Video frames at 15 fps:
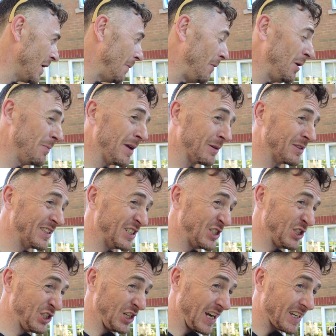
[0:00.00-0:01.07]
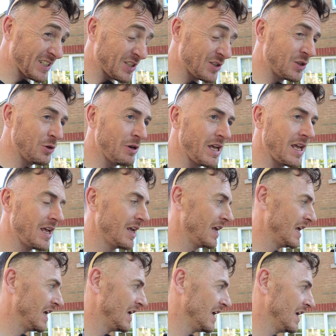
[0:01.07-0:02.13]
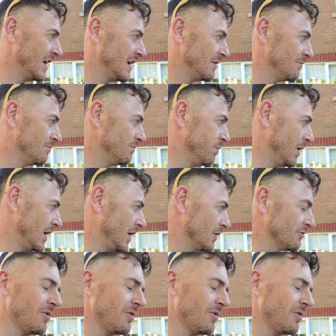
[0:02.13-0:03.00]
I might be able to just do it, but I'd